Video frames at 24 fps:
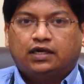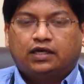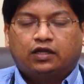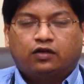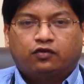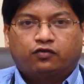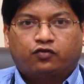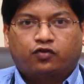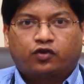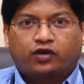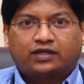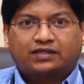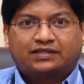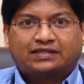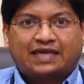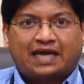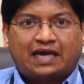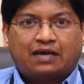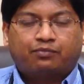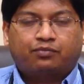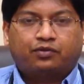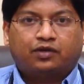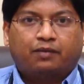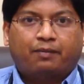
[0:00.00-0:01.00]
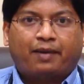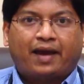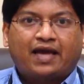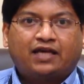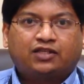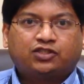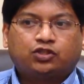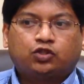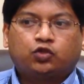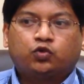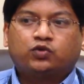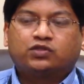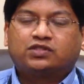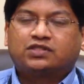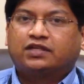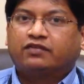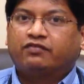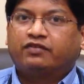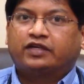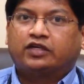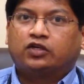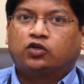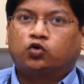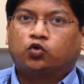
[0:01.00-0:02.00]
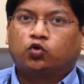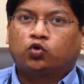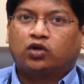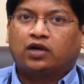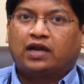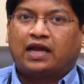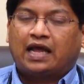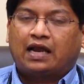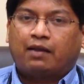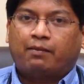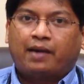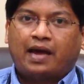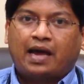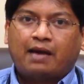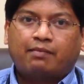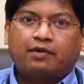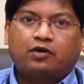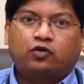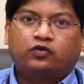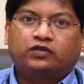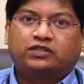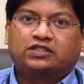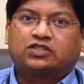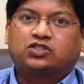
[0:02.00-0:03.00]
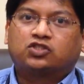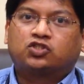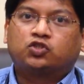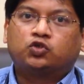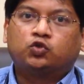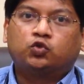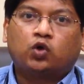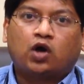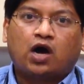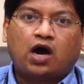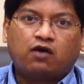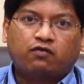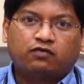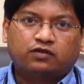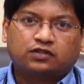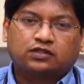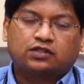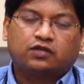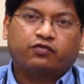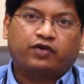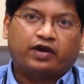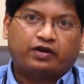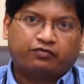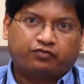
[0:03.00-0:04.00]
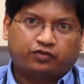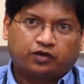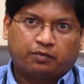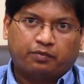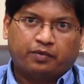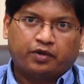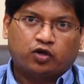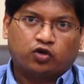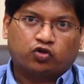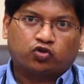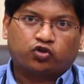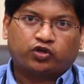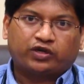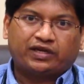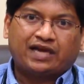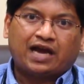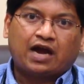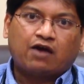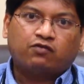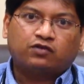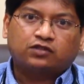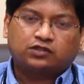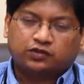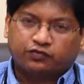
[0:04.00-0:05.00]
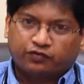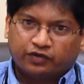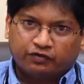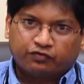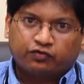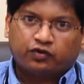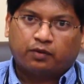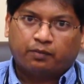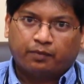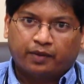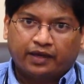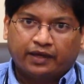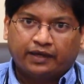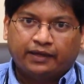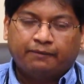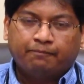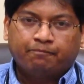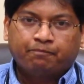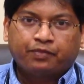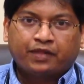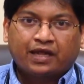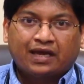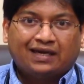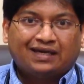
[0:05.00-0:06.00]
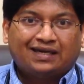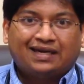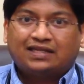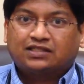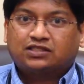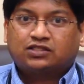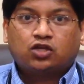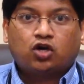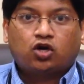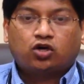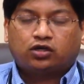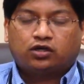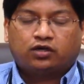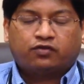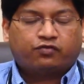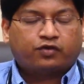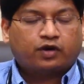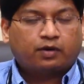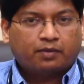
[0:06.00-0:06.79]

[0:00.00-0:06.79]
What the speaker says: Now, for example, a patient who is living in rural Alabama, which is 2 hours away from me or 3 hours away from me, does not